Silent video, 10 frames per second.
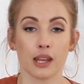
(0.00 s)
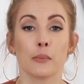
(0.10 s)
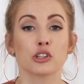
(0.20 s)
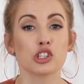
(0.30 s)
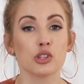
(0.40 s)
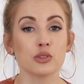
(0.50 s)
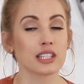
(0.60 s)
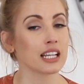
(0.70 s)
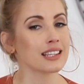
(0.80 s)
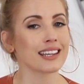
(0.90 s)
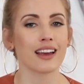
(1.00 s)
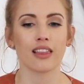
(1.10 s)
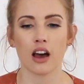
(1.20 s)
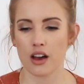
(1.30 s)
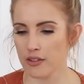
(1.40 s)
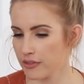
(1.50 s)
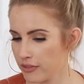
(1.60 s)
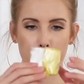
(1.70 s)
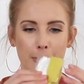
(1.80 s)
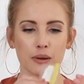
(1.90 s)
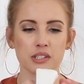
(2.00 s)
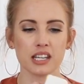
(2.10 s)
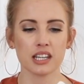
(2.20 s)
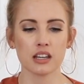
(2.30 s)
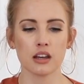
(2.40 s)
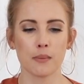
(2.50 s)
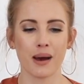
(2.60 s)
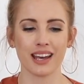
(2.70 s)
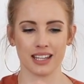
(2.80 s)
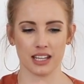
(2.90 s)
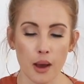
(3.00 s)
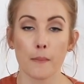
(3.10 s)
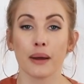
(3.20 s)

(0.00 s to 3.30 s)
Number two, second thing I love, mounting putty.